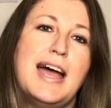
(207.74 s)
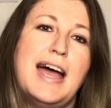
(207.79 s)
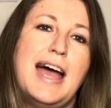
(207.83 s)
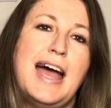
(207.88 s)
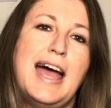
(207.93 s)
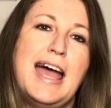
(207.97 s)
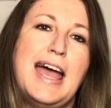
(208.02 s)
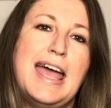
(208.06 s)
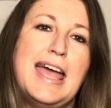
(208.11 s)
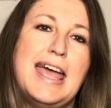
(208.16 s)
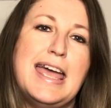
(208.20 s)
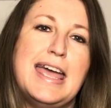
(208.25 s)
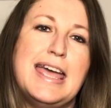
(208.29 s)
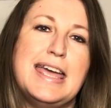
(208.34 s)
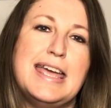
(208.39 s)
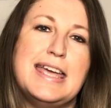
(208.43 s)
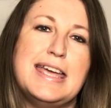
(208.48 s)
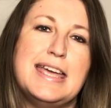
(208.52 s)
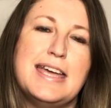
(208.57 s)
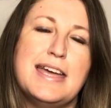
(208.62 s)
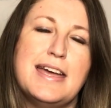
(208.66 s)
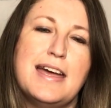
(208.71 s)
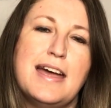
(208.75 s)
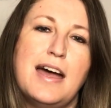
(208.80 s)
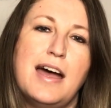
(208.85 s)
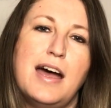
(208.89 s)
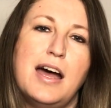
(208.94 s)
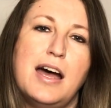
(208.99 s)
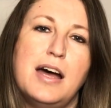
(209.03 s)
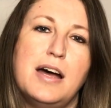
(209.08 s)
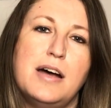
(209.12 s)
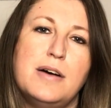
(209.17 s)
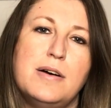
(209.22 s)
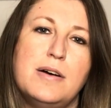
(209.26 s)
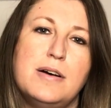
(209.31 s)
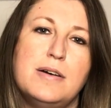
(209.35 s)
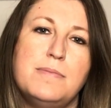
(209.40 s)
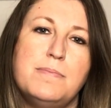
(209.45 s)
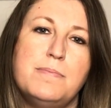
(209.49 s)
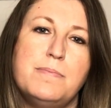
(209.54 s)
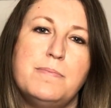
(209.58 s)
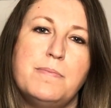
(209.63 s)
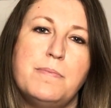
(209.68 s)
a
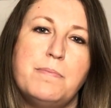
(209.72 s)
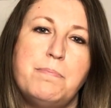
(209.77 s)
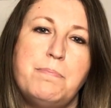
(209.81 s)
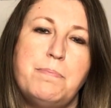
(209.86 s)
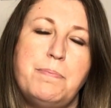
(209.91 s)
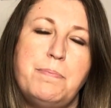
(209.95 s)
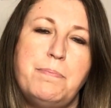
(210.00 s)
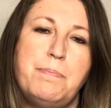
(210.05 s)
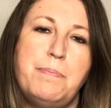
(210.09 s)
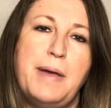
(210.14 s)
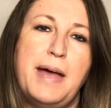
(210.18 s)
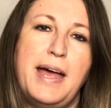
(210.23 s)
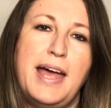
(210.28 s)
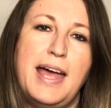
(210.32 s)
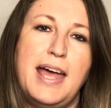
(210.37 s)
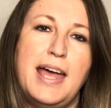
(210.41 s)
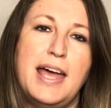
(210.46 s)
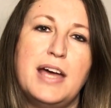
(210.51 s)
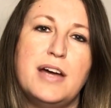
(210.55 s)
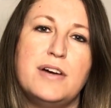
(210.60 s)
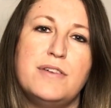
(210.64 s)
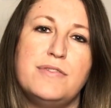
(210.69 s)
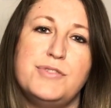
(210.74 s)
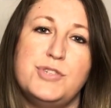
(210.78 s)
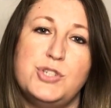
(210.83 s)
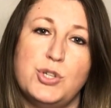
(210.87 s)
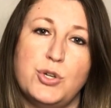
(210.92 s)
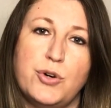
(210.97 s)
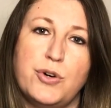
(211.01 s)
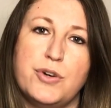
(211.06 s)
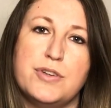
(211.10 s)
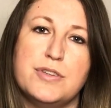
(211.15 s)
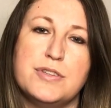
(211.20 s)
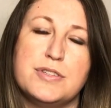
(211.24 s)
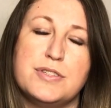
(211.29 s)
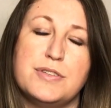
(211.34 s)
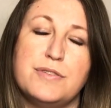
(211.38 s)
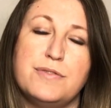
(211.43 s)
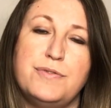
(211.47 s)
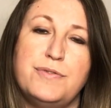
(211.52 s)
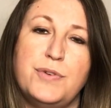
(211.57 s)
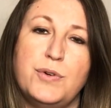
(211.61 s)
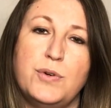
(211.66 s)
pair of joggers
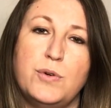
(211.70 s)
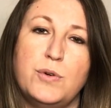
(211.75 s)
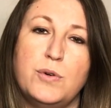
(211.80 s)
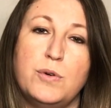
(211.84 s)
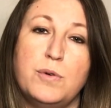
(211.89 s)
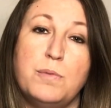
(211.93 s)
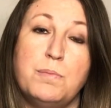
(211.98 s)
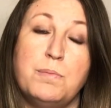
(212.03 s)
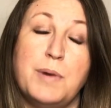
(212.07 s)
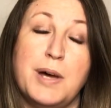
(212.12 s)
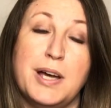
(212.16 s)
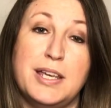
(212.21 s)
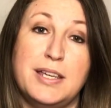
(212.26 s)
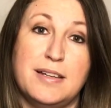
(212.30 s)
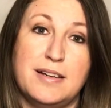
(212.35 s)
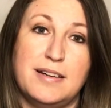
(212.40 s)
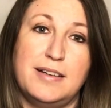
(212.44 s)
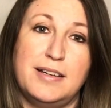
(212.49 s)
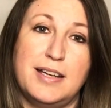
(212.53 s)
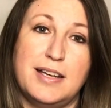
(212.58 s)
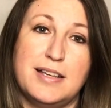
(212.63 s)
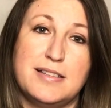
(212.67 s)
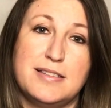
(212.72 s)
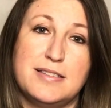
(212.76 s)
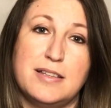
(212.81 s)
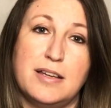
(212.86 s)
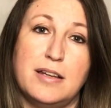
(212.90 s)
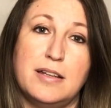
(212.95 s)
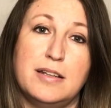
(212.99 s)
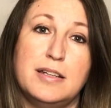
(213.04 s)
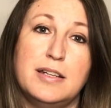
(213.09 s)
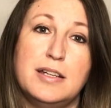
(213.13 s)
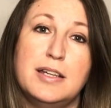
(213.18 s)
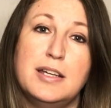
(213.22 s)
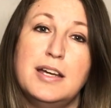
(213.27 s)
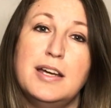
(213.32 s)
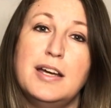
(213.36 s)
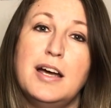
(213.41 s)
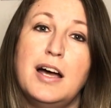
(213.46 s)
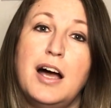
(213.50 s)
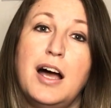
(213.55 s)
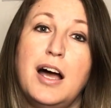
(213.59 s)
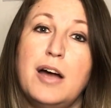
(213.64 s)
for my youngest son.
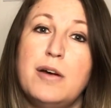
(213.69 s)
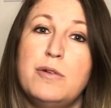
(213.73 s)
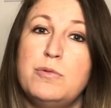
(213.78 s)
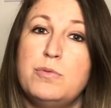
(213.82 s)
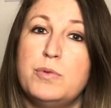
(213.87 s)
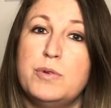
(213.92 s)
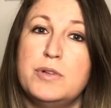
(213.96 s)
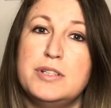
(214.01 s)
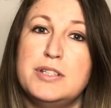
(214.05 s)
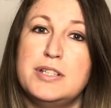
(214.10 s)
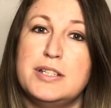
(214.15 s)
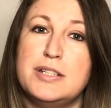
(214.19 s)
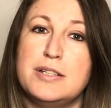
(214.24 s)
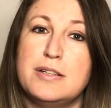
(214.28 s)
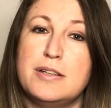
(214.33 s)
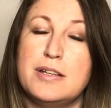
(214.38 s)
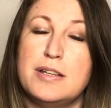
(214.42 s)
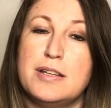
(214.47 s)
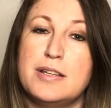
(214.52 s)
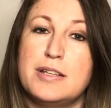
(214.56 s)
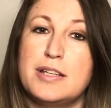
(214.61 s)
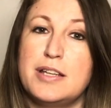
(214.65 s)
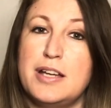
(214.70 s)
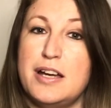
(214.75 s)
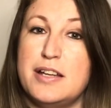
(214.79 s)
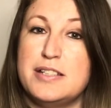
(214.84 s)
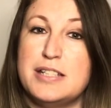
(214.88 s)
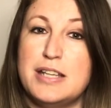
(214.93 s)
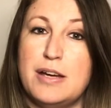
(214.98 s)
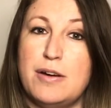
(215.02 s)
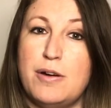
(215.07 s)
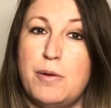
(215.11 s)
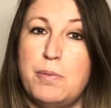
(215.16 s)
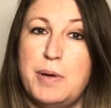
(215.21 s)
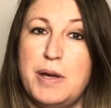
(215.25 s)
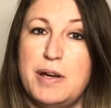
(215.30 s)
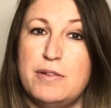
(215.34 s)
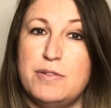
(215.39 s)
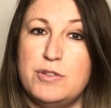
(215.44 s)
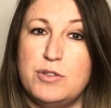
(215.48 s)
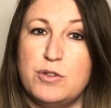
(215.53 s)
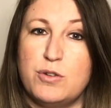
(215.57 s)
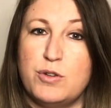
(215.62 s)
I'd wanted to cut out a pair
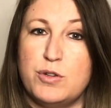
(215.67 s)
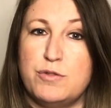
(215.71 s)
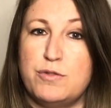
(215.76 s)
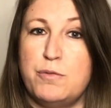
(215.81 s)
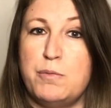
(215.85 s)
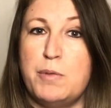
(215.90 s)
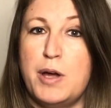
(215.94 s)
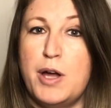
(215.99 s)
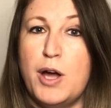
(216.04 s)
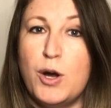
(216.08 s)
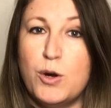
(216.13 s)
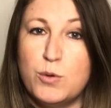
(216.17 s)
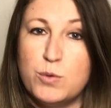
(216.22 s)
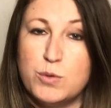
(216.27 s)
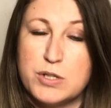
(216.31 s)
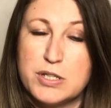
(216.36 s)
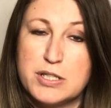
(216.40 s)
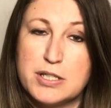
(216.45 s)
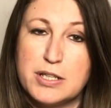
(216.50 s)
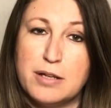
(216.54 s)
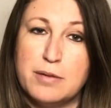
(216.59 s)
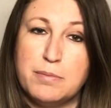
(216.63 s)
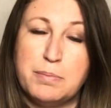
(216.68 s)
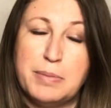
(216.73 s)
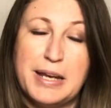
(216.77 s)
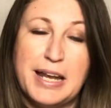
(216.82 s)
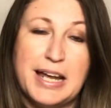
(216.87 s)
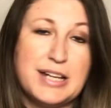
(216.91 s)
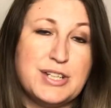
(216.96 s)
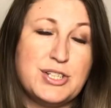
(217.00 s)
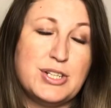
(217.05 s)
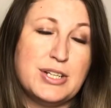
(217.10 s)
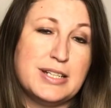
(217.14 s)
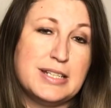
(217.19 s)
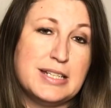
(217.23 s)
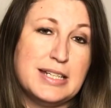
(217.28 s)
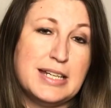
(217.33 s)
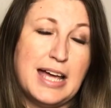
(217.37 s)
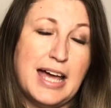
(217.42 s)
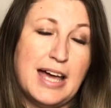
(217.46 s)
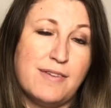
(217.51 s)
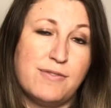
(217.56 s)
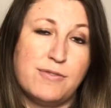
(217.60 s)
of joggers for my older son, but actually I didn't
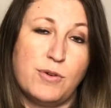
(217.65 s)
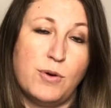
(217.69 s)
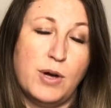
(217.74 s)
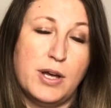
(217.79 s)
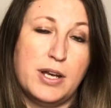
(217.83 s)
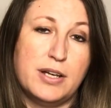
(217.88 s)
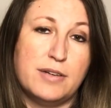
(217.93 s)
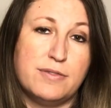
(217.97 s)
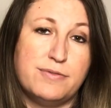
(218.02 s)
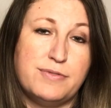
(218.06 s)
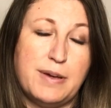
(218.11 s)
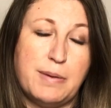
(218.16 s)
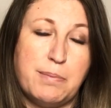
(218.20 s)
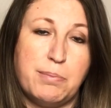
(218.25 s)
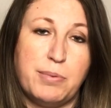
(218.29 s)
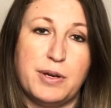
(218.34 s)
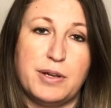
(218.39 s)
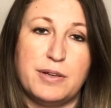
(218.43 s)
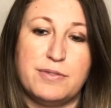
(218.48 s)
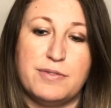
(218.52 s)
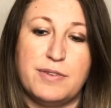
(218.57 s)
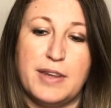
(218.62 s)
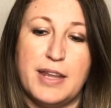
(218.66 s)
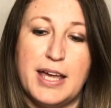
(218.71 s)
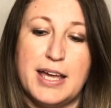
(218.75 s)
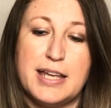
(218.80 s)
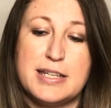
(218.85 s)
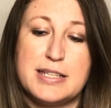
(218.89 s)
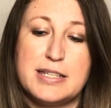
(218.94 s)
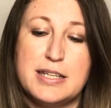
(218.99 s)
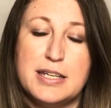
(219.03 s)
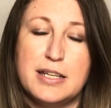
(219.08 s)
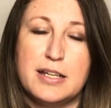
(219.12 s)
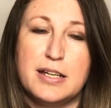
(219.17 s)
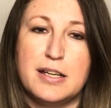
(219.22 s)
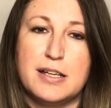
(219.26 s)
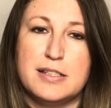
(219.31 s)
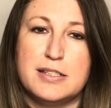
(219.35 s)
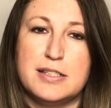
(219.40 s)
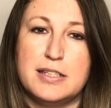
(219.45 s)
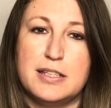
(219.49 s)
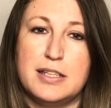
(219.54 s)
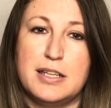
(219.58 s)
have quite enough fabric for that
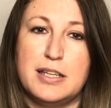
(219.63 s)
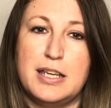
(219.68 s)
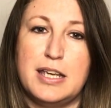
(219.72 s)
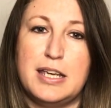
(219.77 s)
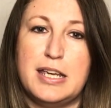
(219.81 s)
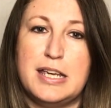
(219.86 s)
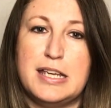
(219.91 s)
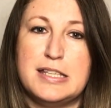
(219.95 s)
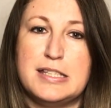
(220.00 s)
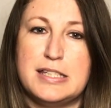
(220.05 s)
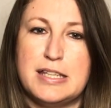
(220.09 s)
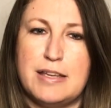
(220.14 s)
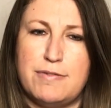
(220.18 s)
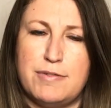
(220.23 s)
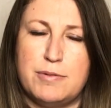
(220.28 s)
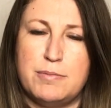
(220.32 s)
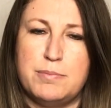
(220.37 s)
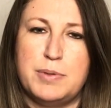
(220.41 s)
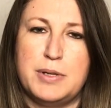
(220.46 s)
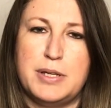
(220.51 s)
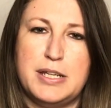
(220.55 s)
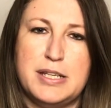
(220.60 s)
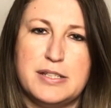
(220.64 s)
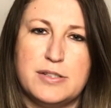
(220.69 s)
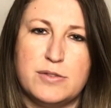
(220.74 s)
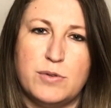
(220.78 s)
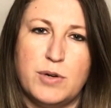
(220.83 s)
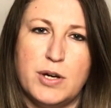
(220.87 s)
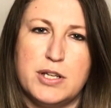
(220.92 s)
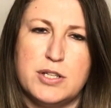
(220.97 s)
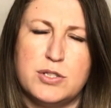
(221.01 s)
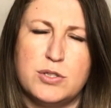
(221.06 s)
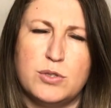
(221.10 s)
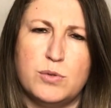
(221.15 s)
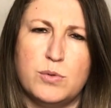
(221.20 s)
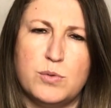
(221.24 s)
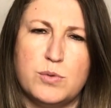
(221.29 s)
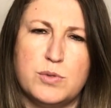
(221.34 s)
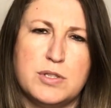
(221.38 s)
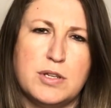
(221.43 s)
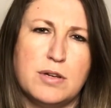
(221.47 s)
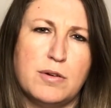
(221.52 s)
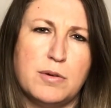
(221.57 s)
because he's 7 but he's quite tall,
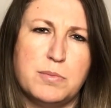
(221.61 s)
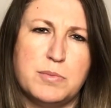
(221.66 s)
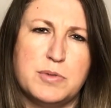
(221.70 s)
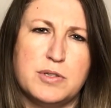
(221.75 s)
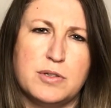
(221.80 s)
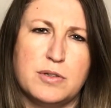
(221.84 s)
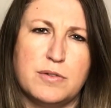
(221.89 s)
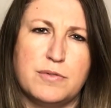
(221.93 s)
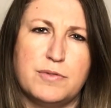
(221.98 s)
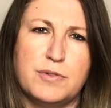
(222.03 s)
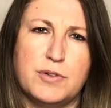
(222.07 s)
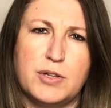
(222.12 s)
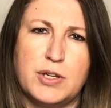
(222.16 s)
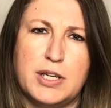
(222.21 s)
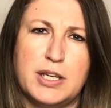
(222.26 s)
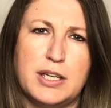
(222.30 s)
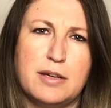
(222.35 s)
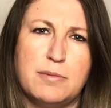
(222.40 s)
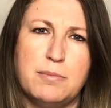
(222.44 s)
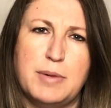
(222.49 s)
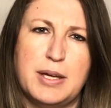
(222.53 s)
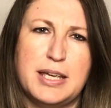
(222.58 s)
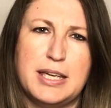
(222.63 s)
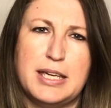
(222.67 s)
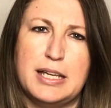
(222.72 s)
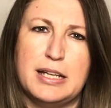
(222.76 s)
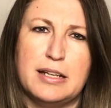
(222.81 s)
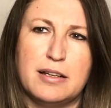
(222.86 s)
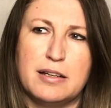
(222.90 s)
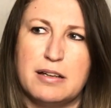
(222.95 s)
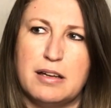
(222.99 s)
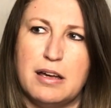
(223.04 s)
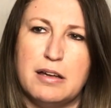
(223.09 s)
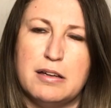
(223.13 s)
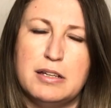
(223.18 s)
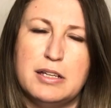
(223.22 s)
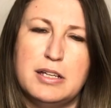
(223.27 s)
so I'm sort of looking at making like a